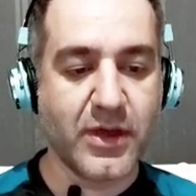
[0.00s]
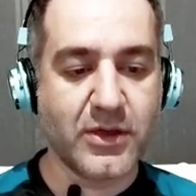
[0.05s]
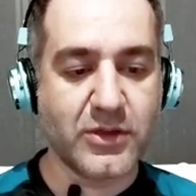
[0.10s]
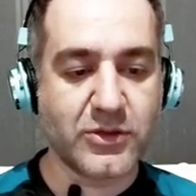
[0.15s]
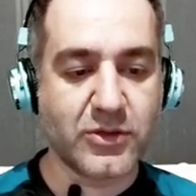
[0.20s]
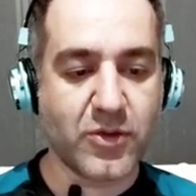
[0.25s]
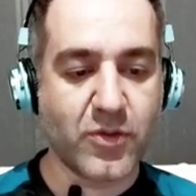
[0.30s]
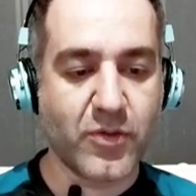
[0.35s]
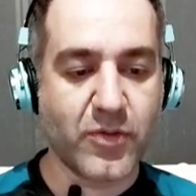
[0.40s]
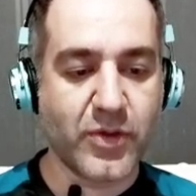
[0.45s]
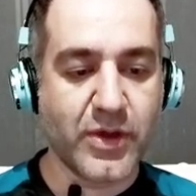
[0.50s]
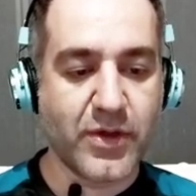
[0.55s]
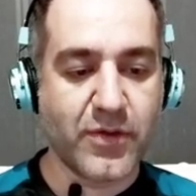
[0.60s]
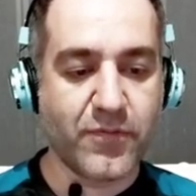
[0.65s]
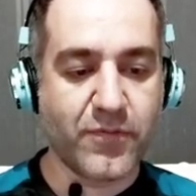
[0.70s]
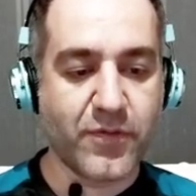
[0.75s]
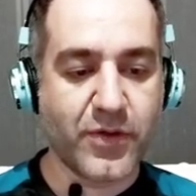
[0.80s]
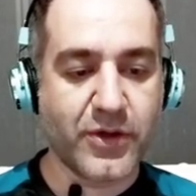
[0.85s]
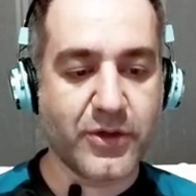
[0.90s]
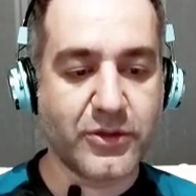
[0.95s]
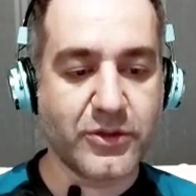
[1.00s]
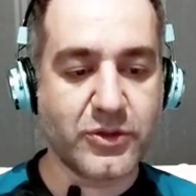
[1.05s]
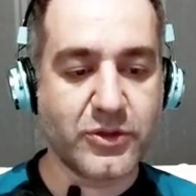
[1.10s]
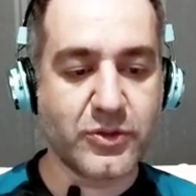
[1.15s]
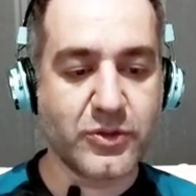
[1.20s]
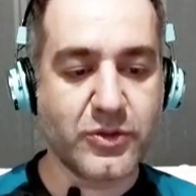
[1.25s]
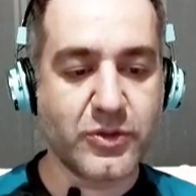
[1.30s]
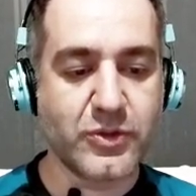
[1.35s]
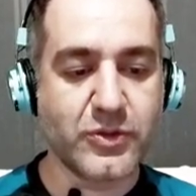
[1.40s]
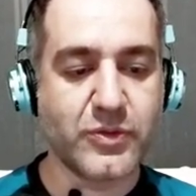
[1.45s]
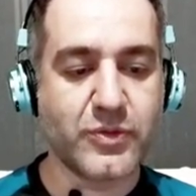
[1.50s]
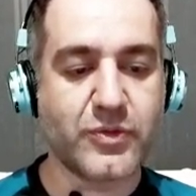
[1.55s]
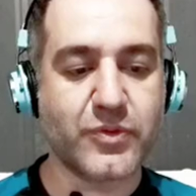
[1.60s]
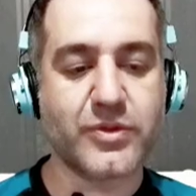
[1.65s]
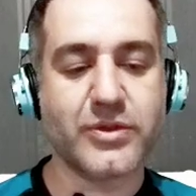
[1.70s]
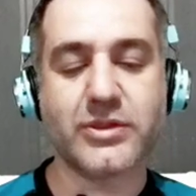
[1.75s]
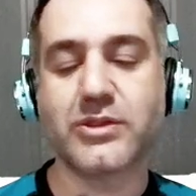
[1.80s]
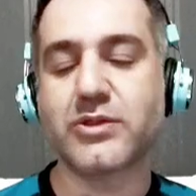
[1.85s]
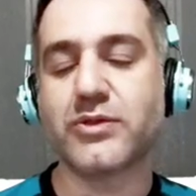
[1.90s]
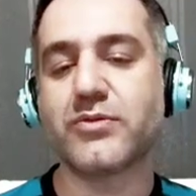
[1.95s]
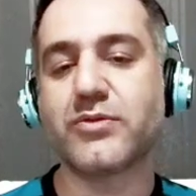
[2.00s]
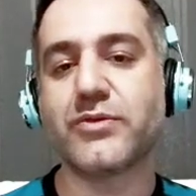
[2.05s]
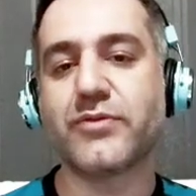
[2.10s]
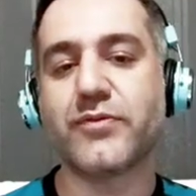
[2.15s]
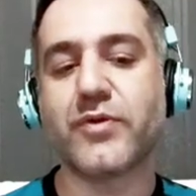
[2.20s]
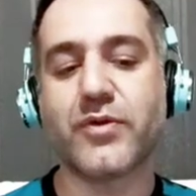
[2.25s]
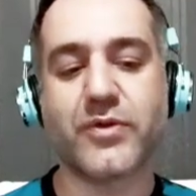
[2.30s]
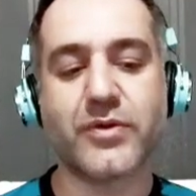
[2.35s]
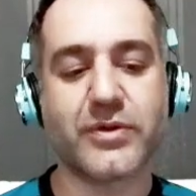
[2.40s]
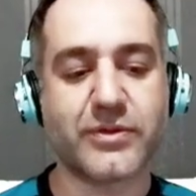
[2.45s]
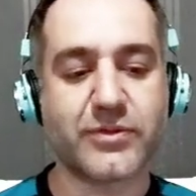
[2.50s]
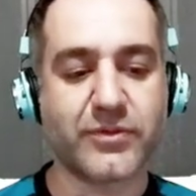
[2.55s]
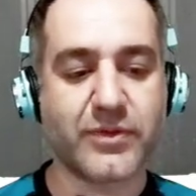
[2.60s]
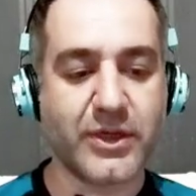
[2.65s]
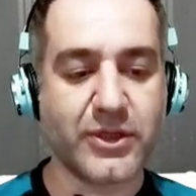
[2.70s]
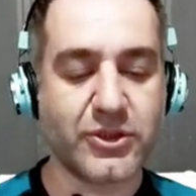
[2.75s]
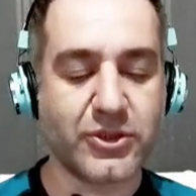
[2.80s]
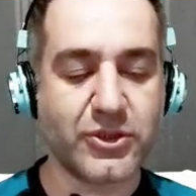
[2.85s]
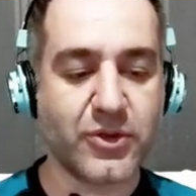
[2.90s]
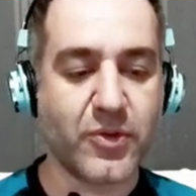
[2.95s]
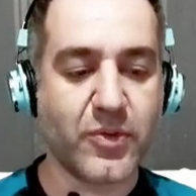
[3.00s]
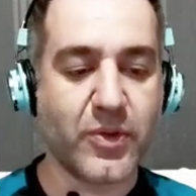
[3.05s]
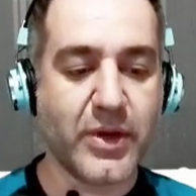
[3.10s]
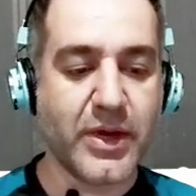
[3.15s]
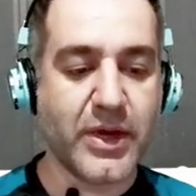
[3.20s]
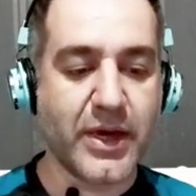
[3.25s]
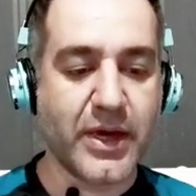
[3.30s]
So 1 to 2 risk to reward ratio.